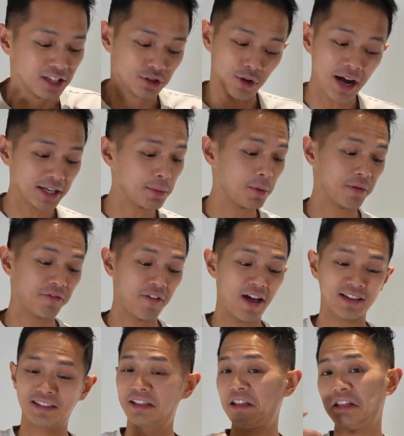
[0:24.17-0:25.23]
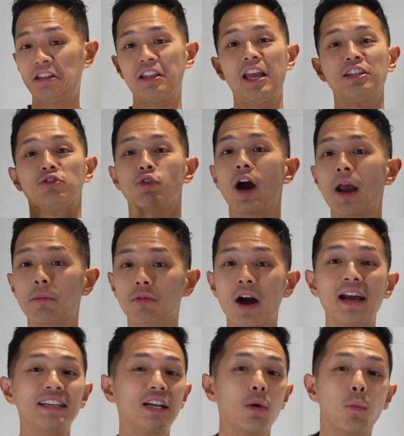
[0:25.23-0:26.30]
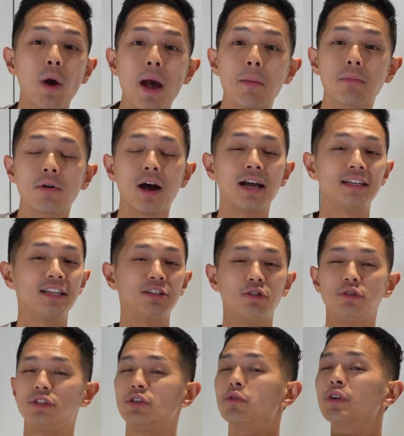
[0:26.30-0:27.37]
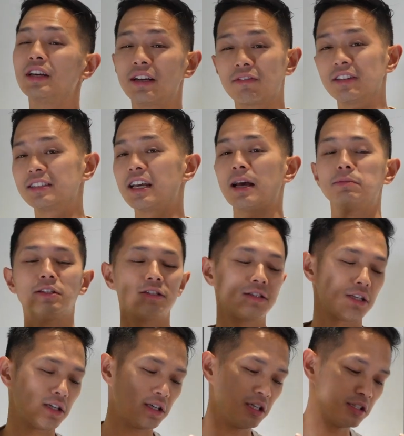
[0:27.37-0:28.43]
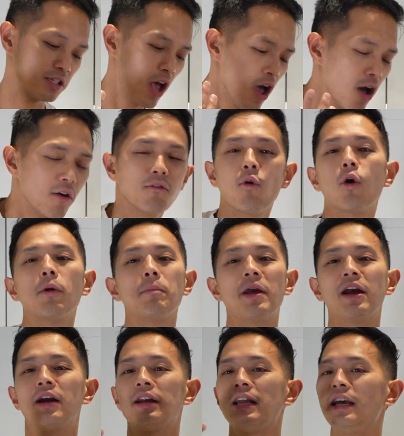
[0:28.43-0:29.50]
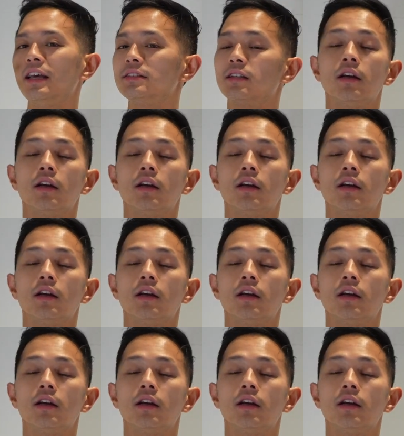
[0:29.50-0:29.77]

trying to perfect. I think they dry brined it, wet brined it, used 3 different types of turkeys, 4 marinades,